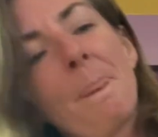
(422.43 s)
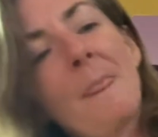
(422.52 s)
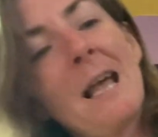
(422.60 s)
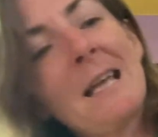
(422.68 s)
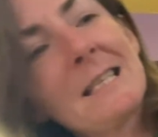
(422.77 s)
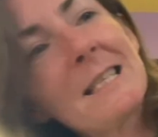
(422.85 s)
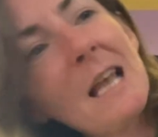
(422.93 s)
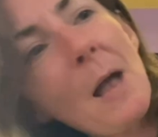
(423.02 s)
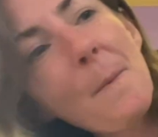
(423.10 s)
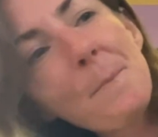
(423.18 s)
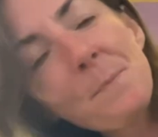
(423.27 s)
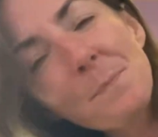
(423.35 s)
That's,
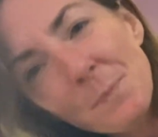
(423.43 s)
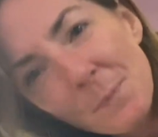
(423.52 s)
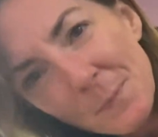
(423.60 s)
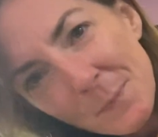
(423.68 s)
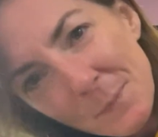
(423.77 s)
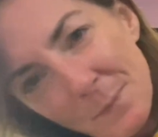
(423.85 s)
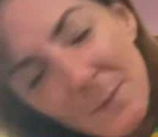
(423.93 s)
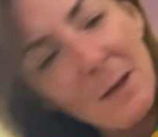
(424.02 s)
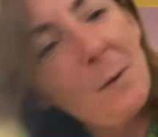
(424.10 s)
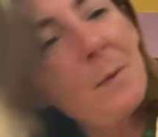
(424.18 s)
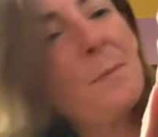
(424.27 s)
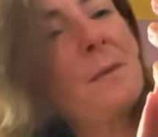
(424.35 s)

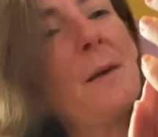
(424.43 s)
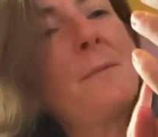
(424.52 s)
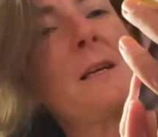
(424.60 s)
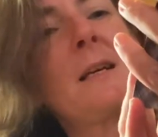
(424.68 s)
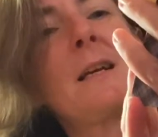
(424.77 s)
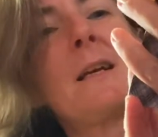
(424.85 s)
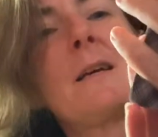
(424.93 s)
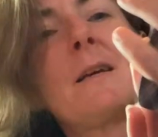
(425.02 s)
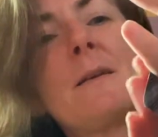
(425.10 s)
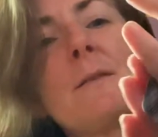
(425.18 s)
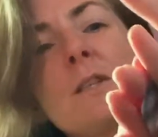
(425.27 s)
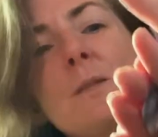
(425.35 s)
let me
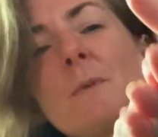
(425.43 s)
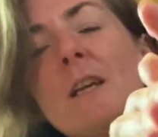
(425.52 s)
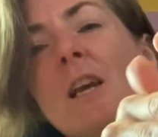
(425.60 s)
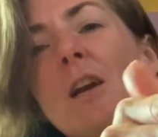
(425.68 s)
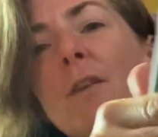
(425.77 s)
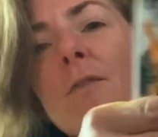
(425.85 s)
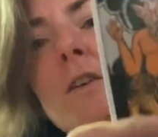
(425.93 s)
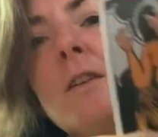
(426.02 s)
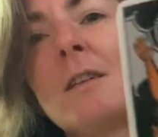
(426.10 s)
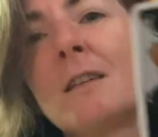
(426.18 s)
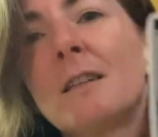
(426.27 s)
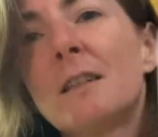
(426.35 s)
just be
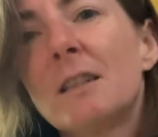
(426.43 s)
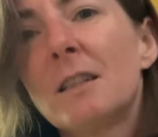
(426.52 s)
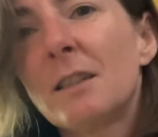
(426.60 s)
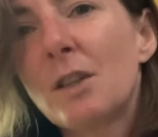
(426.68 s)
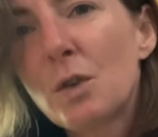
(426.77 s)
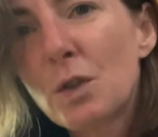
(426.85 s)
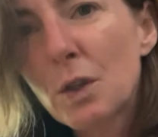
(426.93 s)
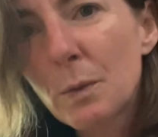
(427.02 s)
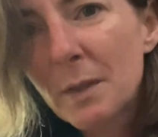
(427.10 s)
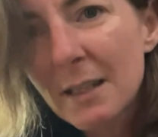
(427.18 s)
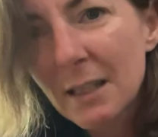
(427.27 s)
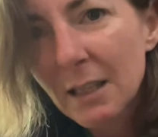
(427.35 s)
careful. YouTube
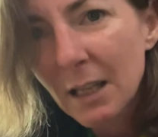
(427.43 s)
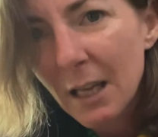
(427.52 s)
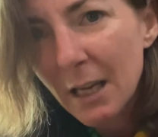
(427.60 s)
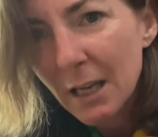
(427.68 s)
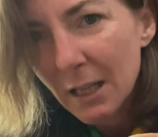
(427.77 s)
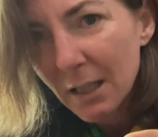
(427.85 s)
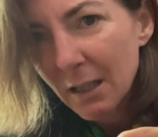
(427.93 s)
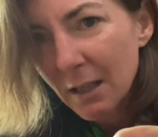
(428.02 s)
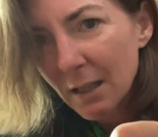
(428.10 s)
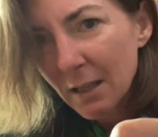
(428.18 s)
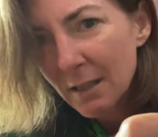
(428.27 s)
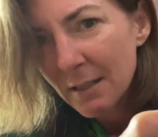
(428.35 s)
doesn't like
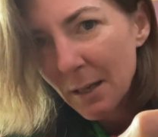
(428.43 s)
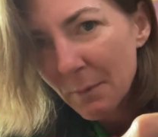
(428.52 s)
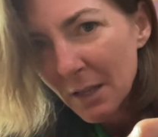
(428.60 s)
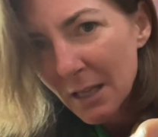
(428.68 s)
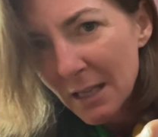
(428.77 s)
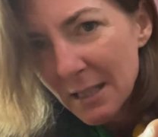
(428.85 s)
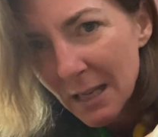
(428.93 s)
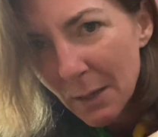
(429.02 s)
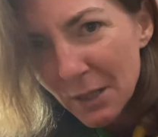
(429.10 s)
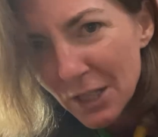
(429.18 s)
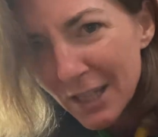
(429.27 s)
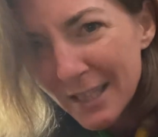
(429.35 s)
some of these
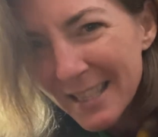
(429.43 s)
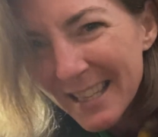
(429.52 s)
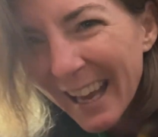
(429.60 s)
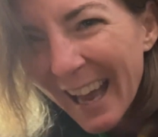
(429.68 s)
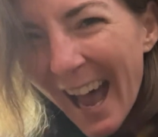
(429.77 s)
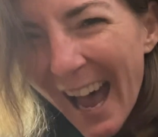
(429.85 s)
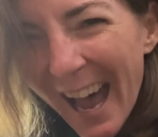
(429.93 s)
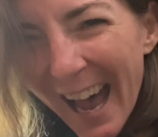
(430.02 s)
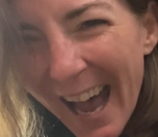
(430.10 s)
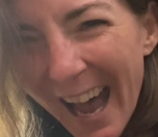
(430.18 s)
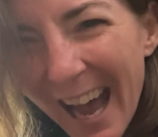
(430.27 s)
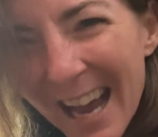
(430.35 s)
images.
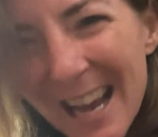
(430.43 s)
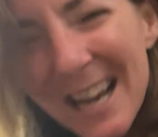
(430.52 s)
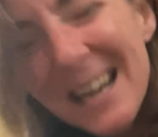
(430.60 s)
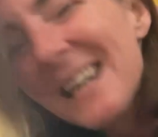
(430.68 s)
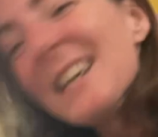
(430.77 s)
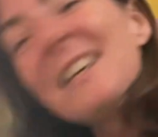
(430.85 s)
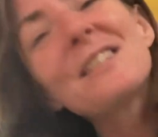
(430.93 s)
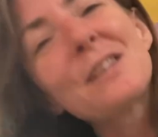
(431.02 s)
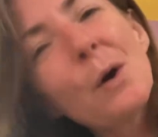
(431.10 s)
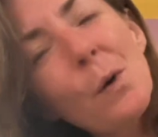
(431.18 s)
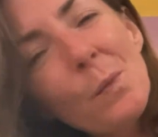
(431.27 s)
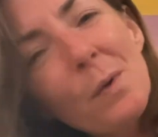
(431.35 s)

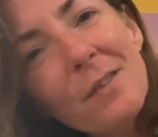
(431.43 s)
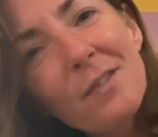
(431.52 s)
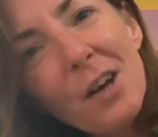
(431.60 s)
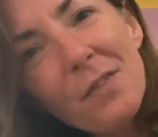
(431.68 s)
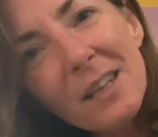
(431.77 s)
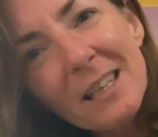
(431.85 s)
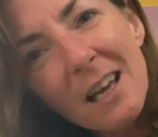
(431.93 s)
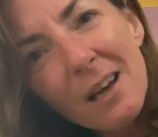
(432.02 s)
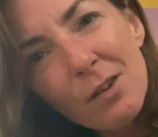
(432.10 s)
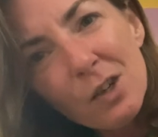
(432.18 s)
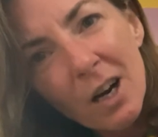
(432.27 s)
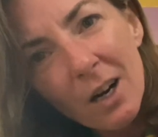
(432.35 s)
So we've got the
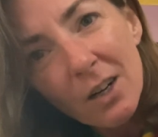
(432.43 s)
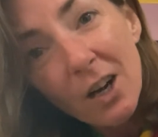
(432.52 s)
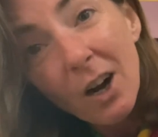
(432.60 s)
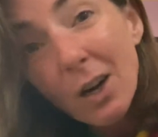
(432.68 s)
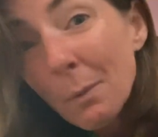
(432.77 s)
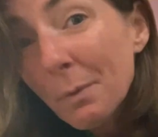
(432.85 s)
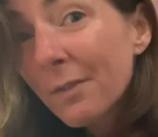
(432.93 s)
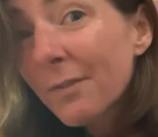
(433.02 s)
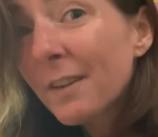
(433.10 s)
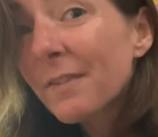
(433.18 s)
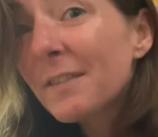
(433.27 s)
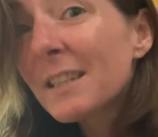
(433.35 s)
Devil card, card number
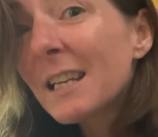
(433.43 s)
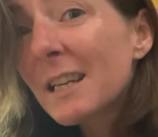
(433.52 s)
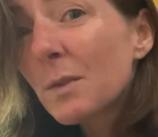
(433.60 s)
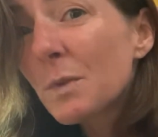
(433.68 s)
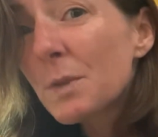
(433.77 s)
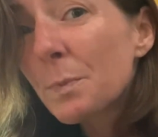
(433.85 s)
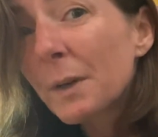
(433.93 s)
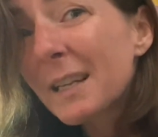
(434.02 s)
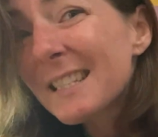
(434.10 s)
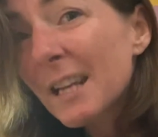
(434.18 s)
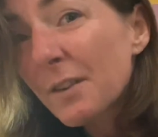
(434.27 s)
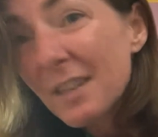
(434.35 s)
15, which
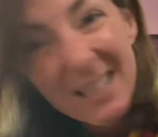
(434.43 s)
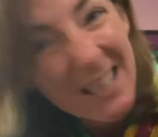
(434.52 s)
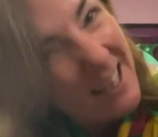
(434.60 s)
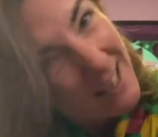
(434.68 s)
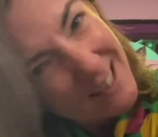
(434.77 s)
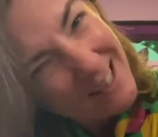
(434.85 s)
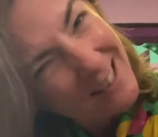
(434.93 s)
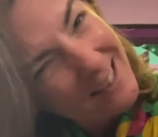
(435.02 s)
breaks down to six.